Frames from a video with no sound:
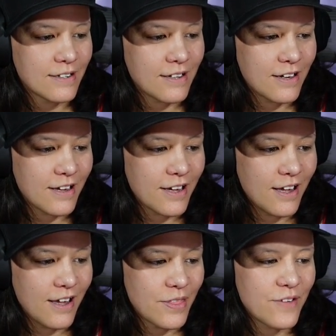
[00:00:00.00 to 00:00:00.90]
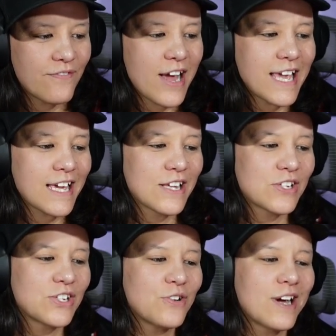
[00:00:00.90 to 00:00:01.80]
yeah. Uh, the
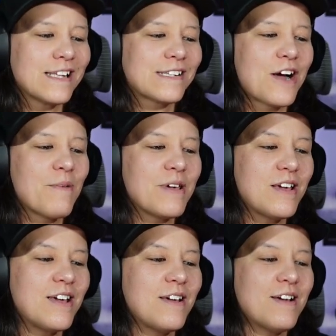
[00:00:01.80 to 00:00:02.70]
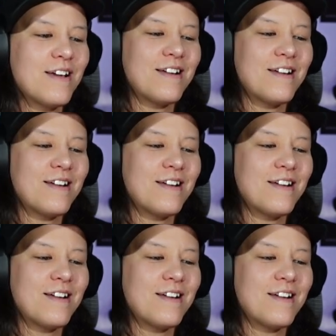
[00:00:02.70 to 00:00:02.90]
Vikings. You guys saw me